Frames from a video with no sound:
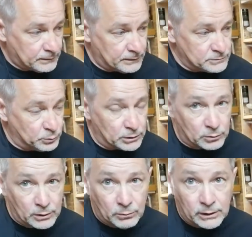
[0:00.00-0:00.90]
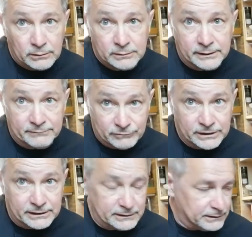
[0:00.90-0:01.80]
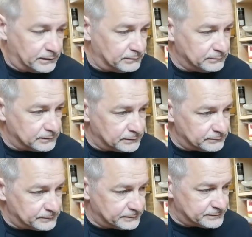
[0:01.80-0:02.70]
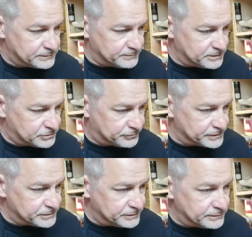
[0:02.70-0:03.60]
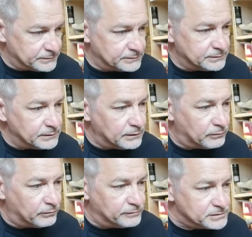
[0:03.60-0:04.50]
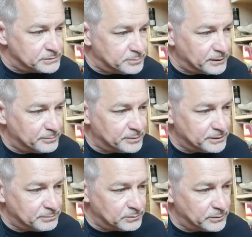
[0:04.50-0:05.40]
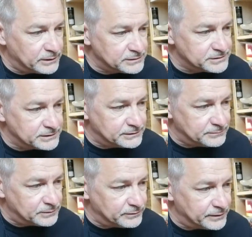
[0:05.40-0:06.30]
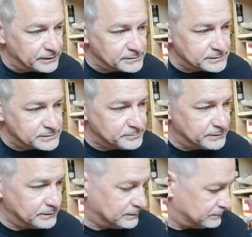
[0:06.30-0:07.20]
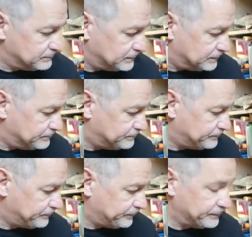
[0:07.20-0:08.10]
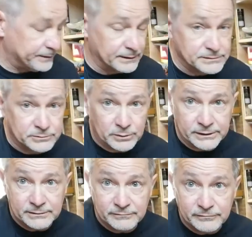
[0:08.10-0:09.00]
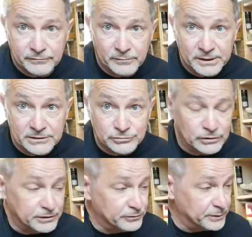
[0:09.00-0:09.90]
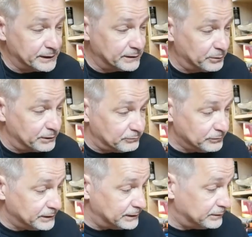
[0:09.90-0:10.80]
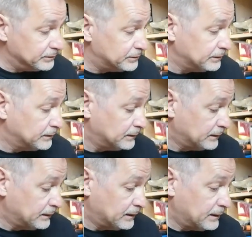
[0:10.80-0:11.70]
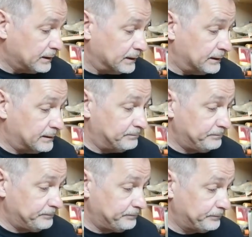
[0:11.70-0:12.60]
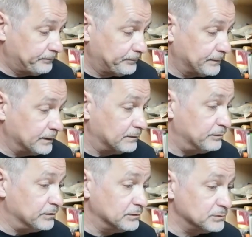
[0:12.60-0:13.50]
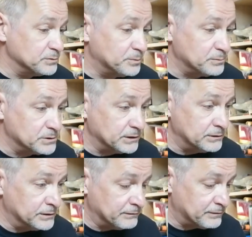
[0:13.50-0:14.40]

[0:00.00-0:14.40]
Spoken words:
That's worked quite well. It really, you know, like some of these tricks that are obvious to other people, when I see them on things, it's been like, you know, that's the way for me to try and do it anyway. Really good. I've heard lots of people say you can never